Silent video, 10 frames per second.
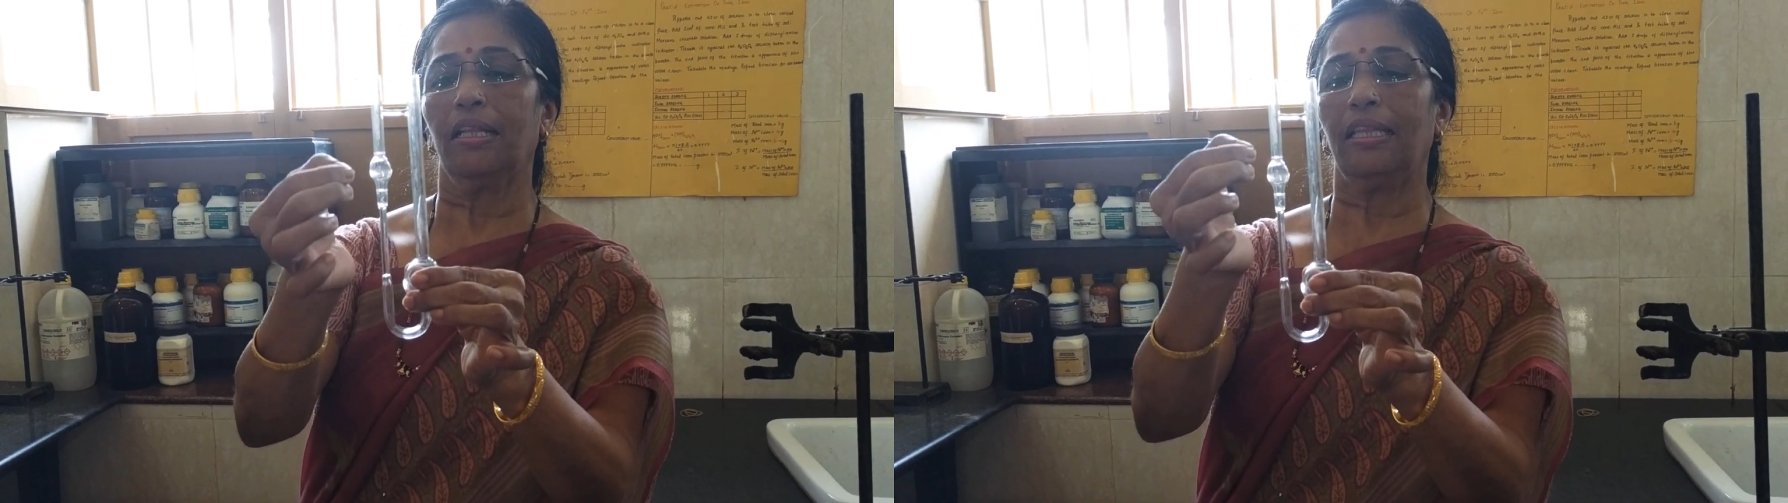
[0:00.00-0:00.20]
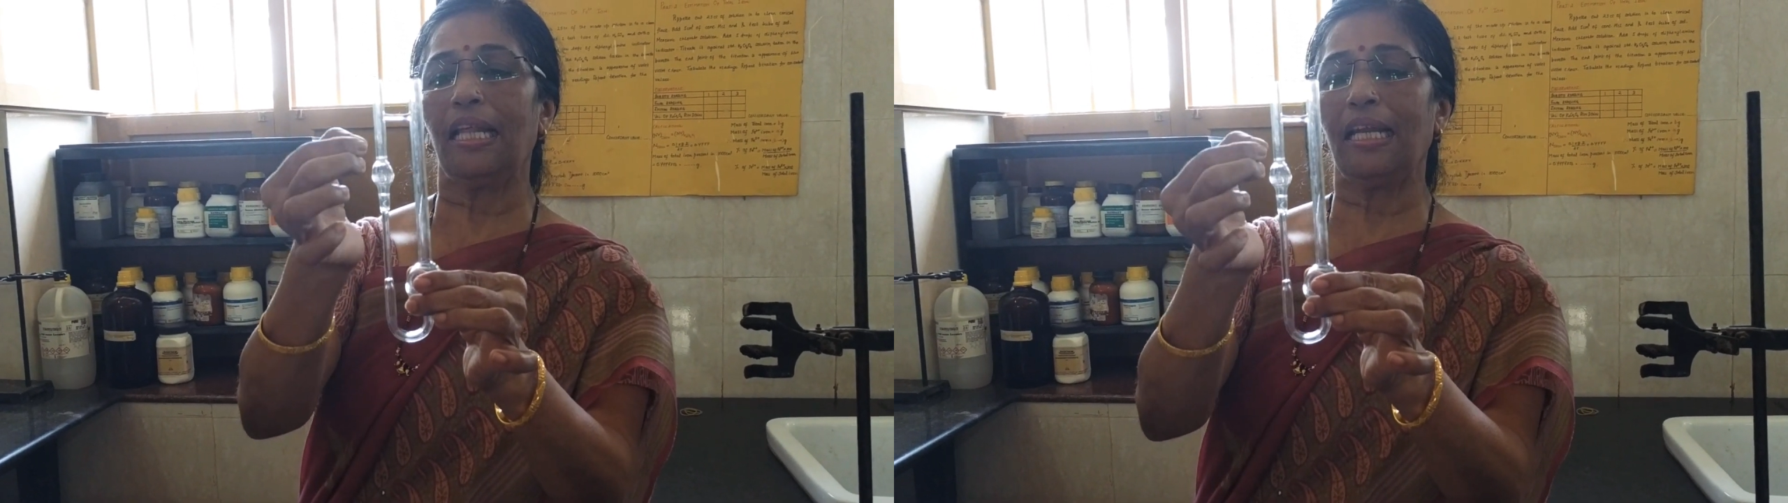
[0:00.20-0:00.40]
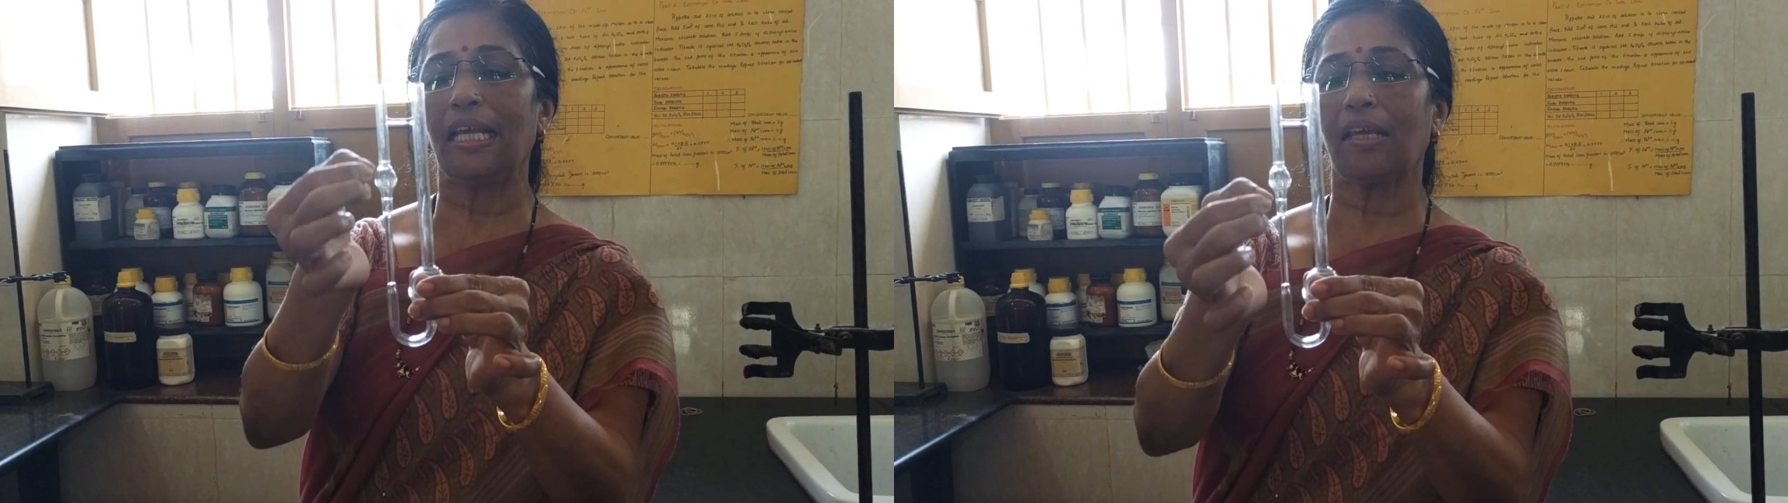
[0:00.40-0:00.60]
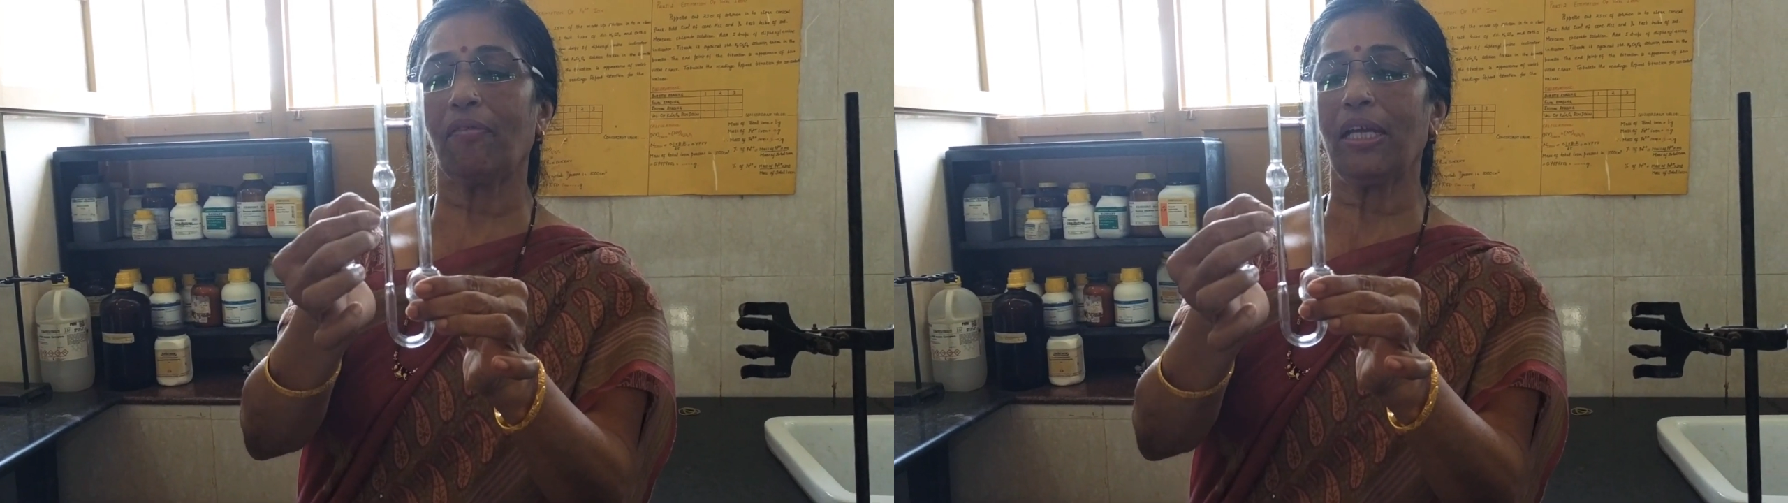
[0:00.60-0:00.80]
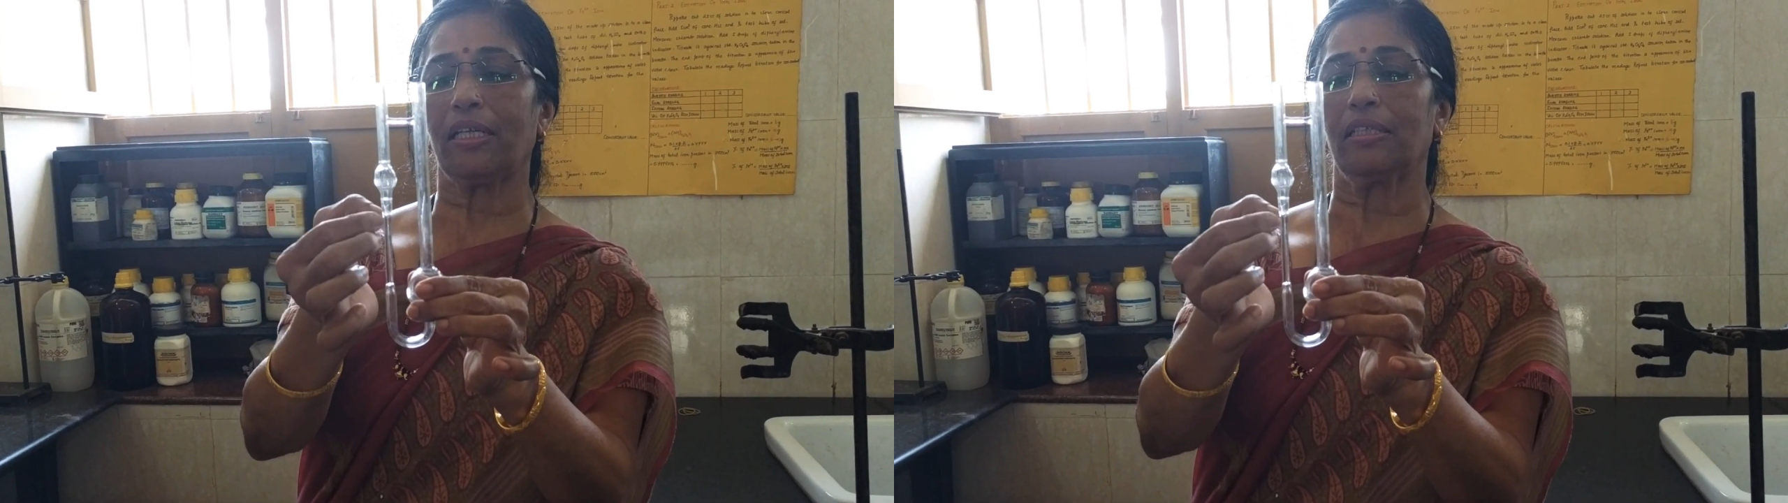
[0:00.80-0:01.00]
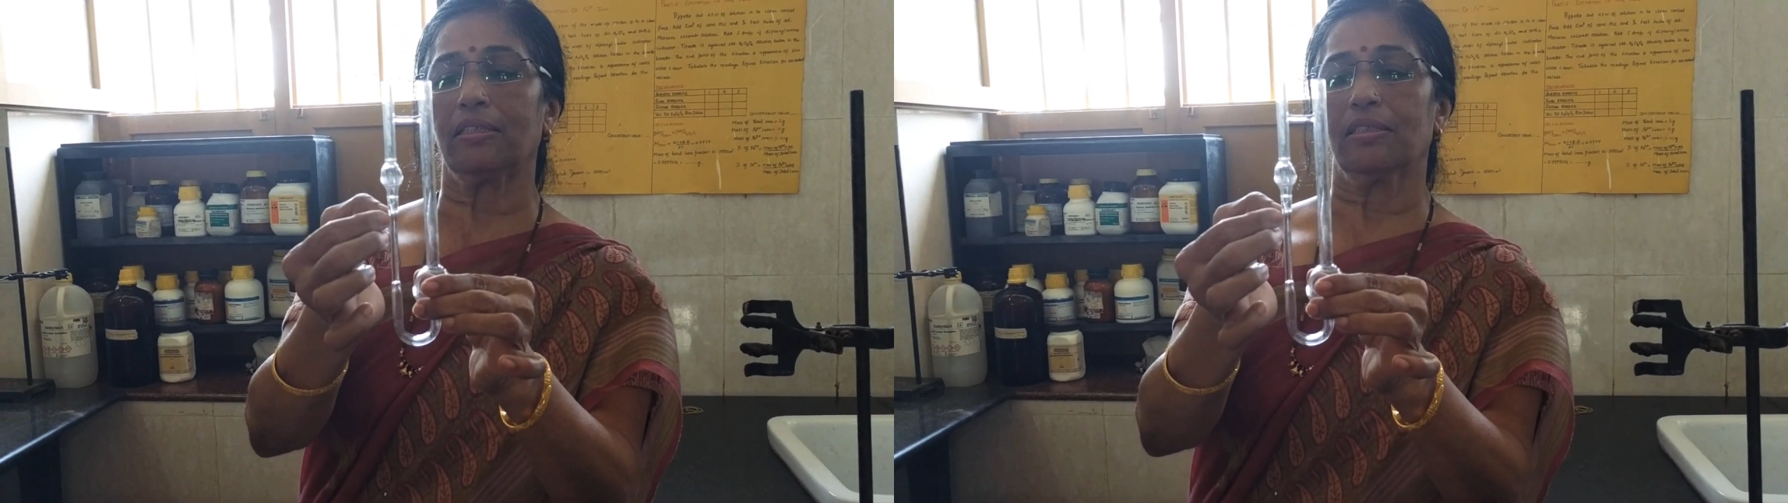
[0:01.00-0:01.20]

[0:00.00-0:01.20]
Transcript: the liquid